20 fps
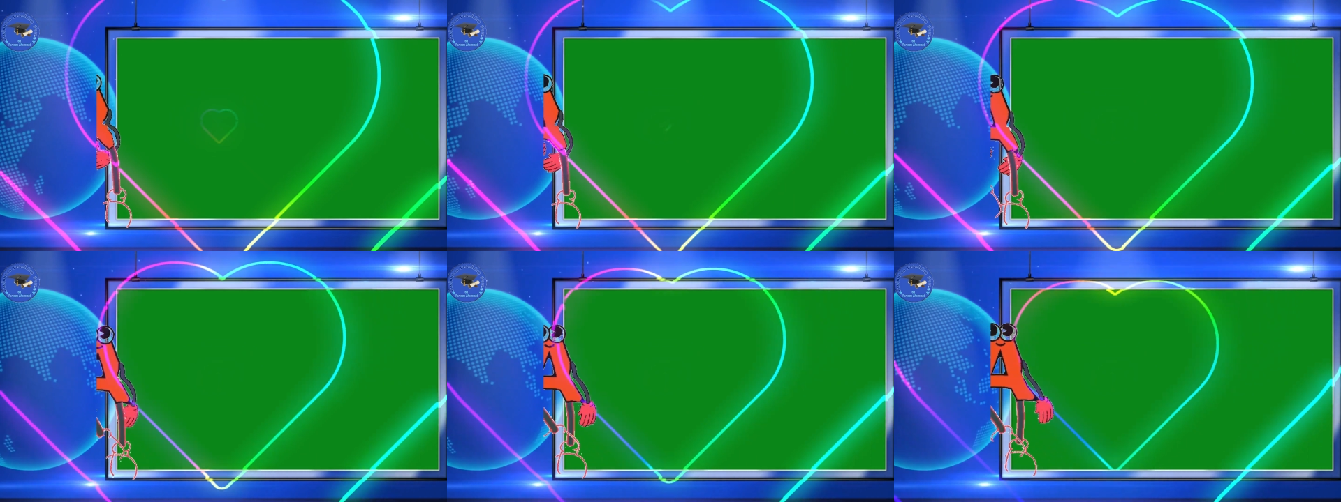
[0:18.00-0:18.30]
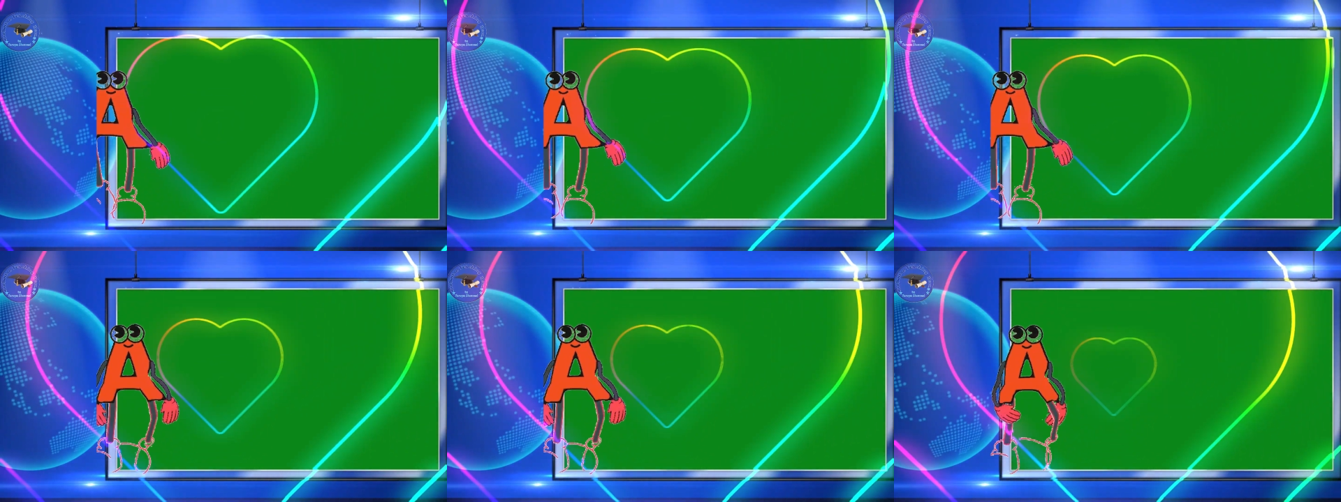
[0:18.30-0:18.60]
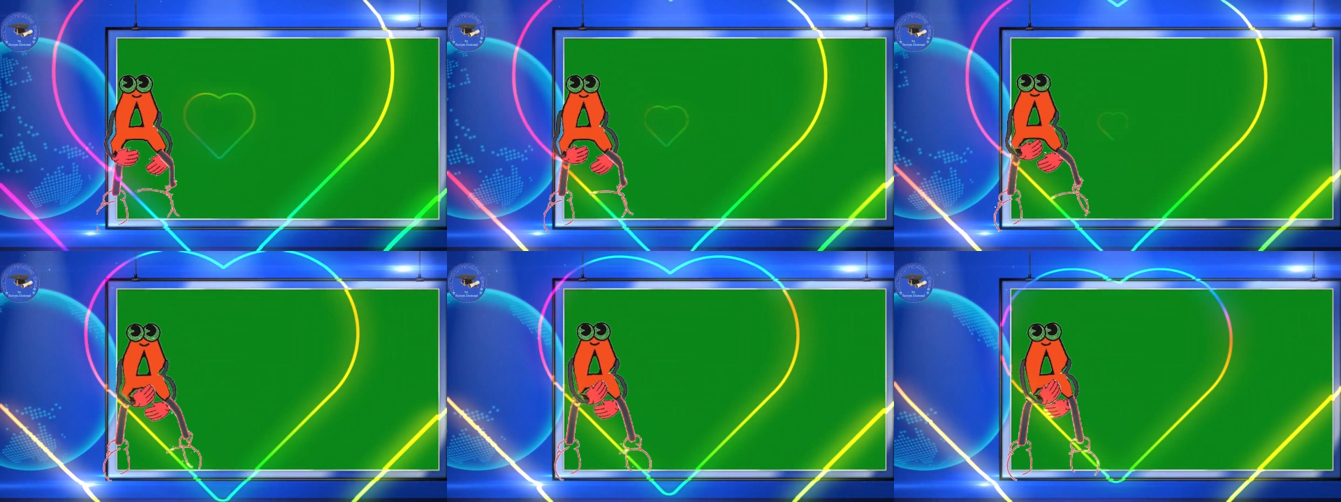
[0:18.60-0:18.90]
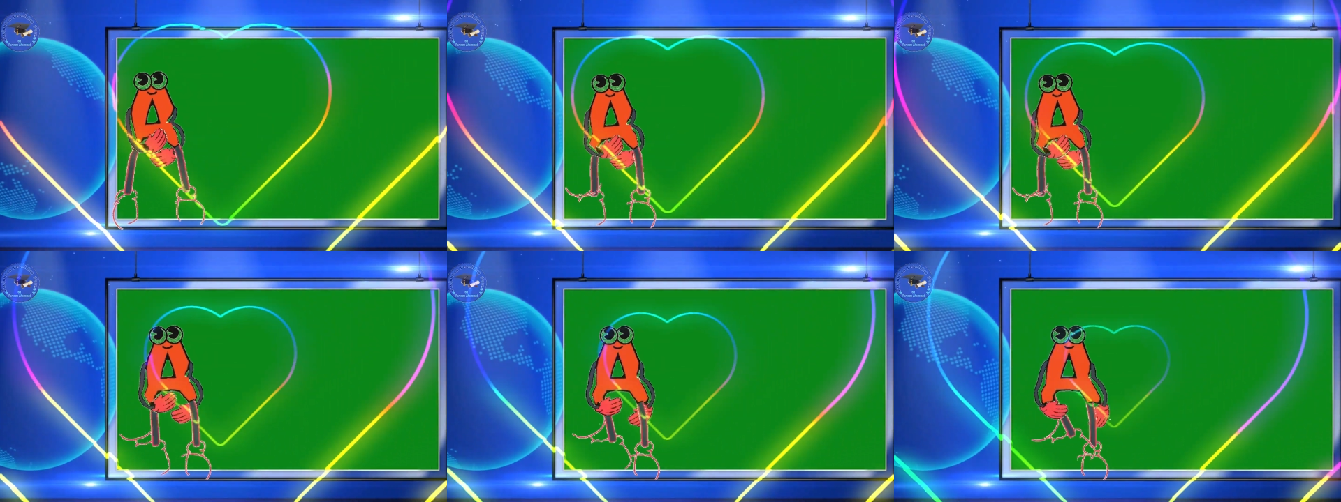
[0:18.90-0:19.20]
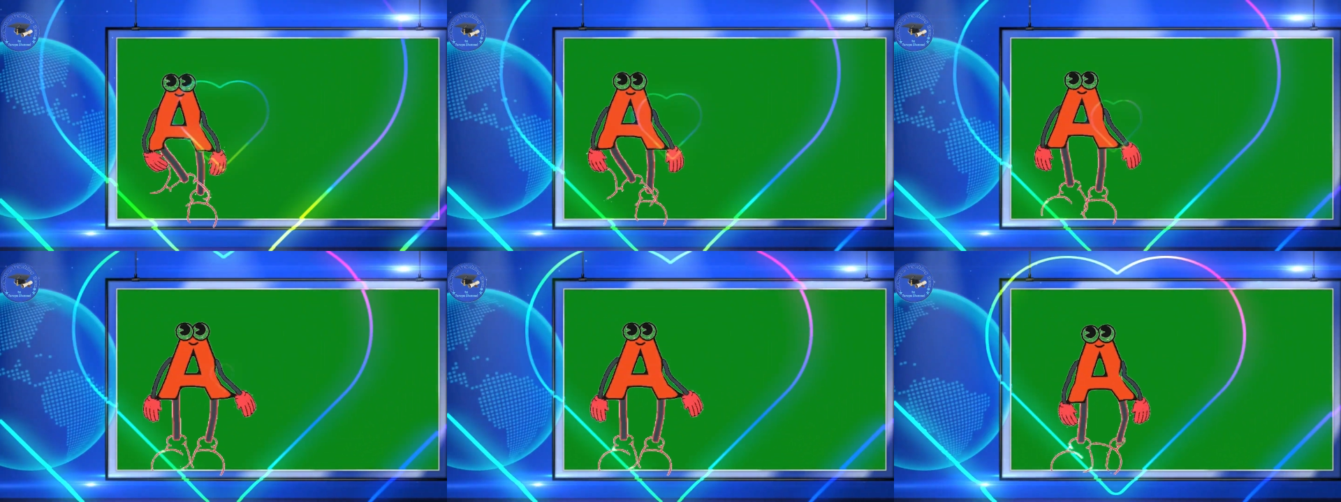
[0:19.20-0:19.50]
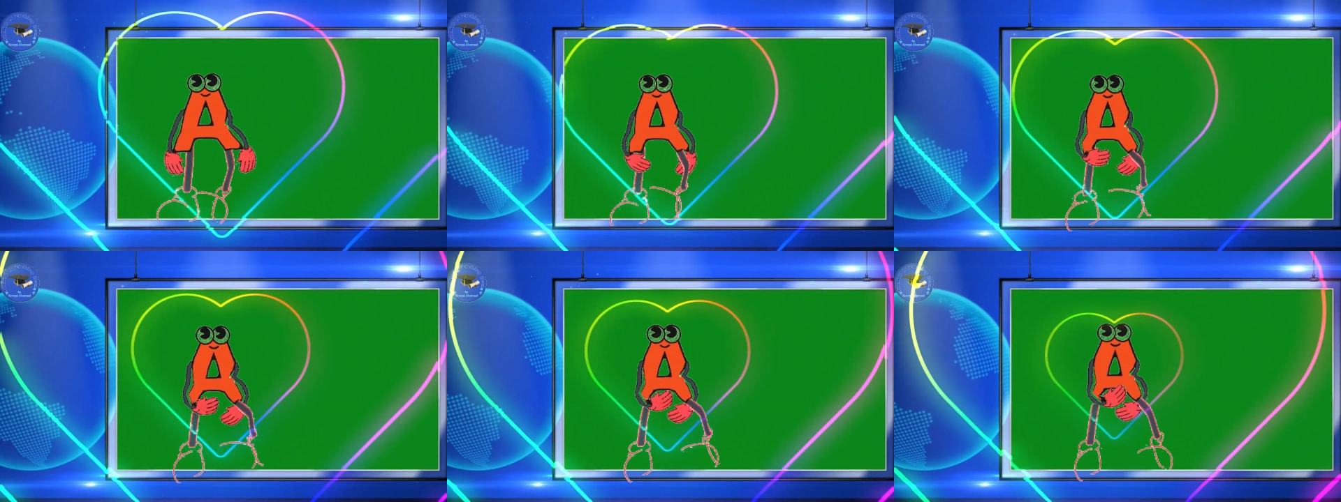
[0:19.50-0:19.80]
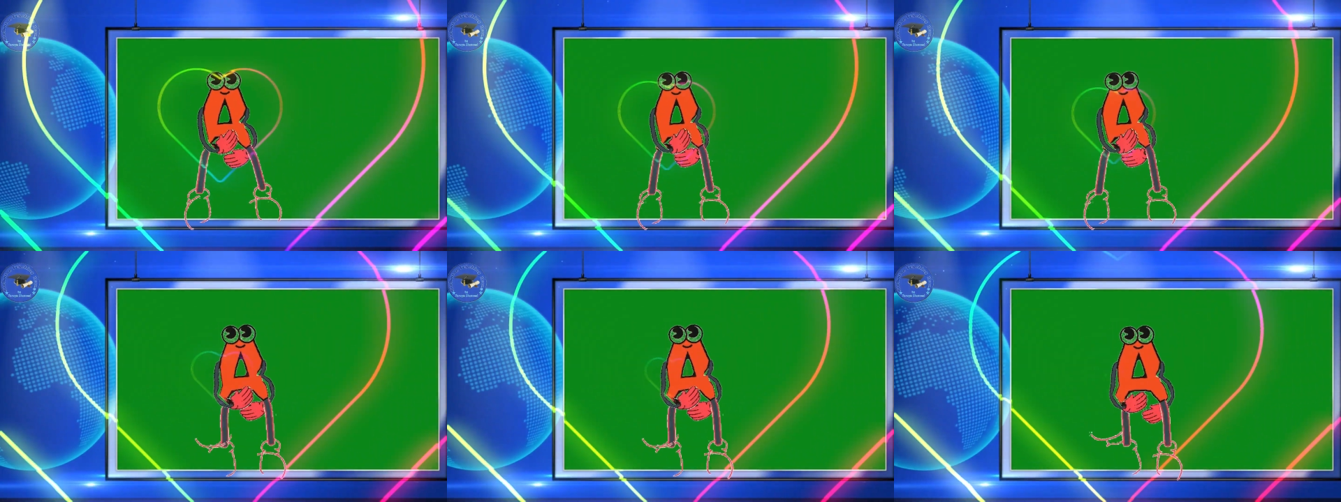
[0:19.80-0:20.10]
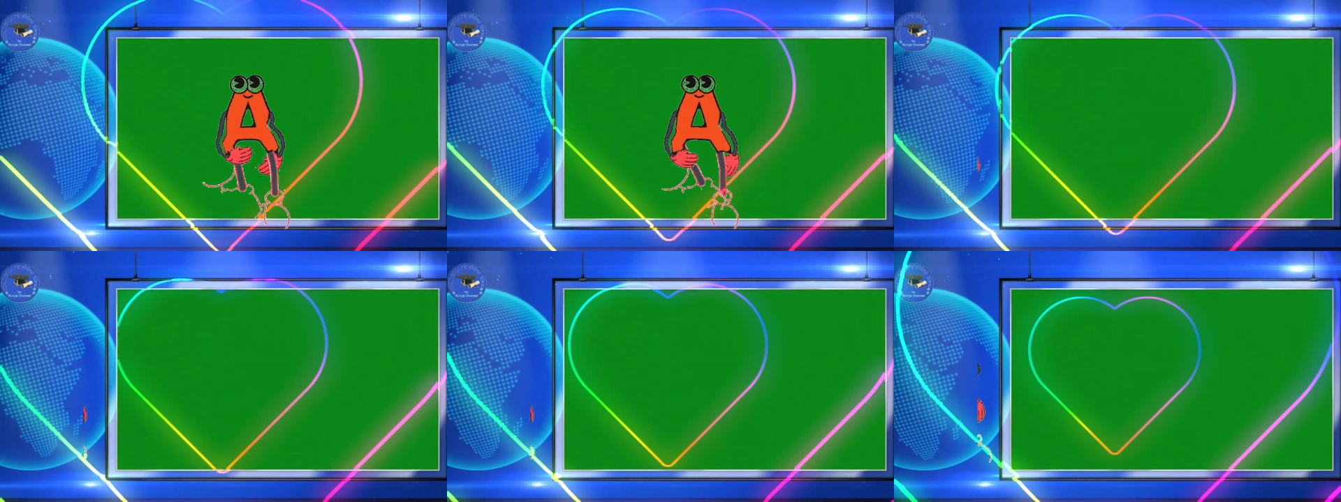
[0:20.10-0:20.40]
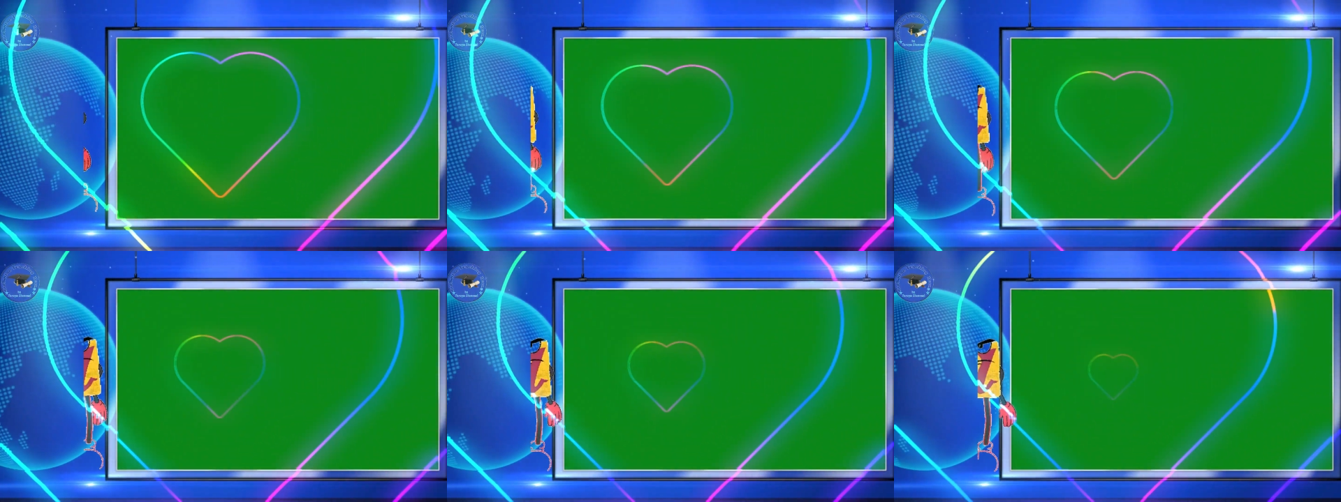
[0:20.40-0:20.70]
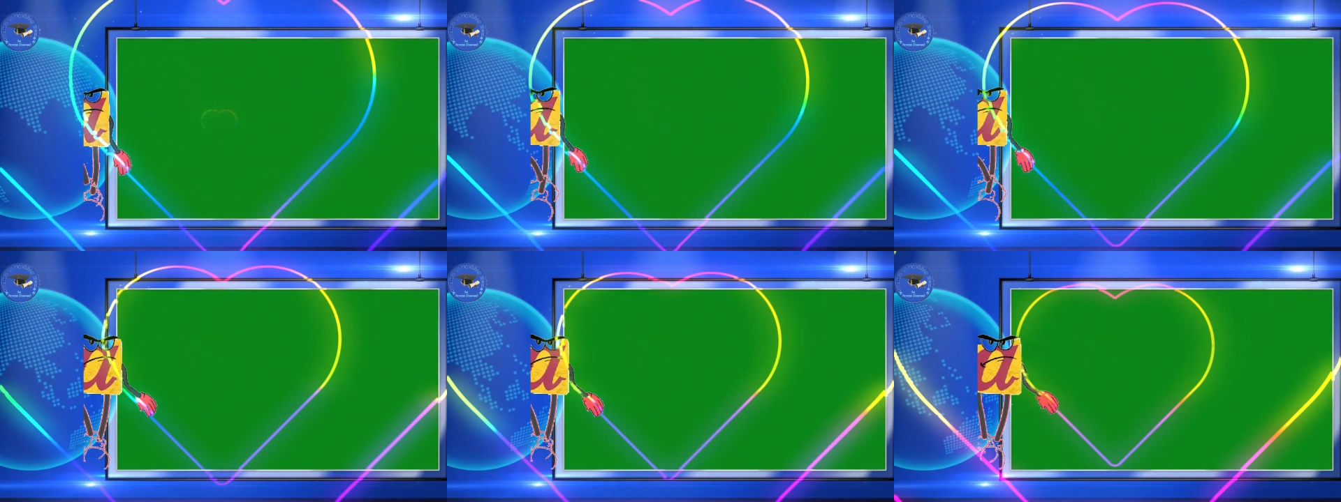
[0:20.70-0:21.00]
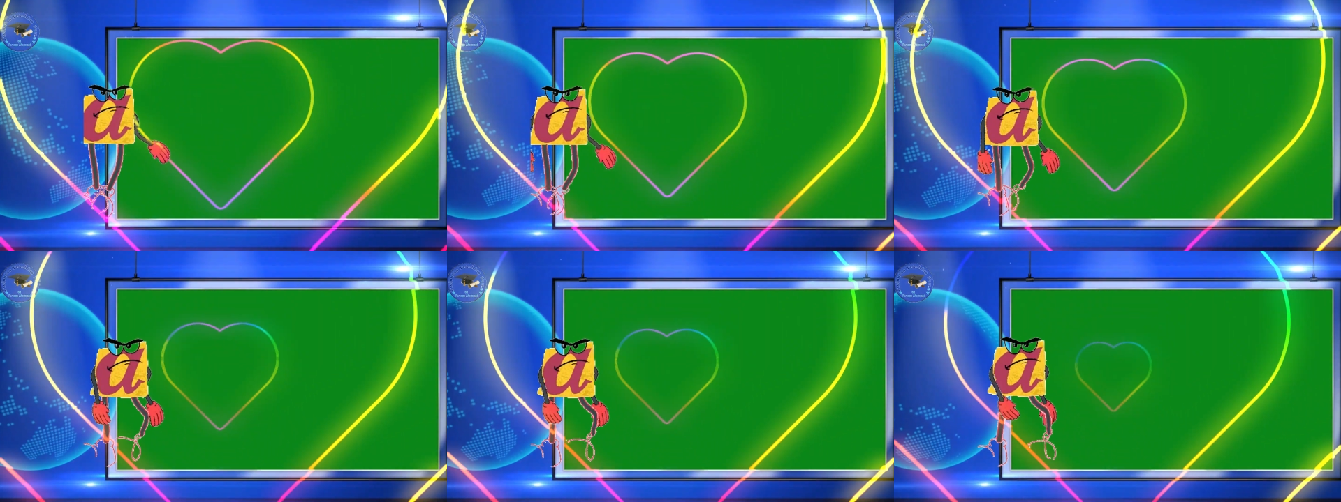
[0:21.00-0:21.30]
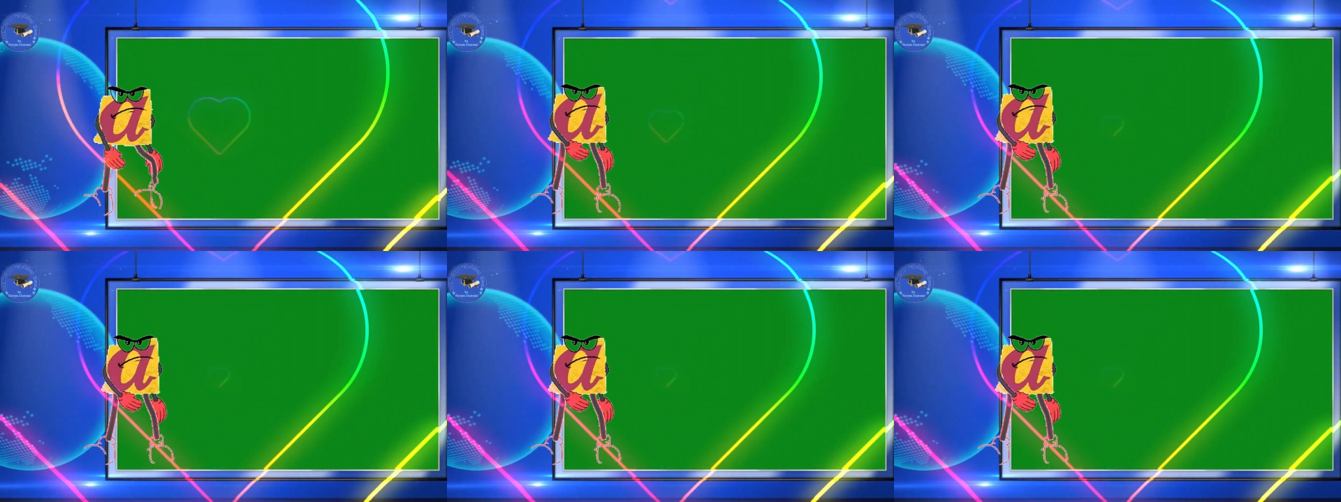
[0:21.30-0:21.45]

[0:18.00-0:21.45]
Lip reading: No face is visible, so there are no lips to read.